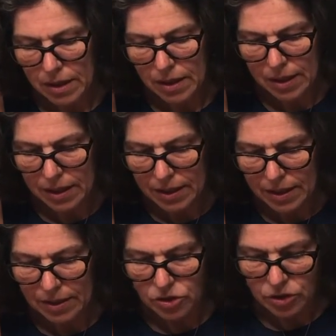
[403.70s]
like
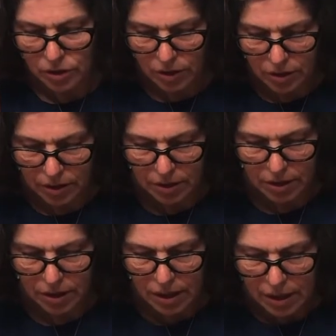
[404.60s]
that. So you're going to
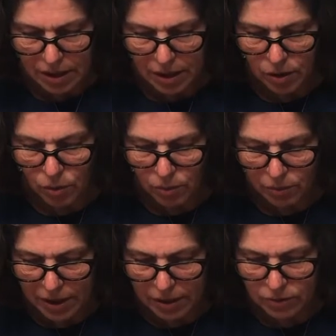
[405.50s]
go
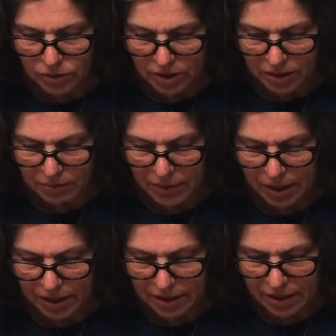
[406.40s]
around and
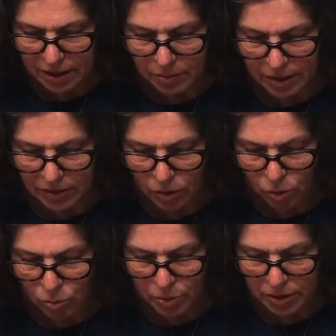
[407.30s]
make it a little bit
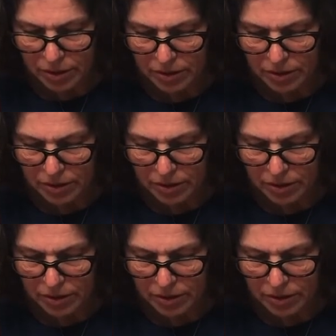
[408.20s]
open.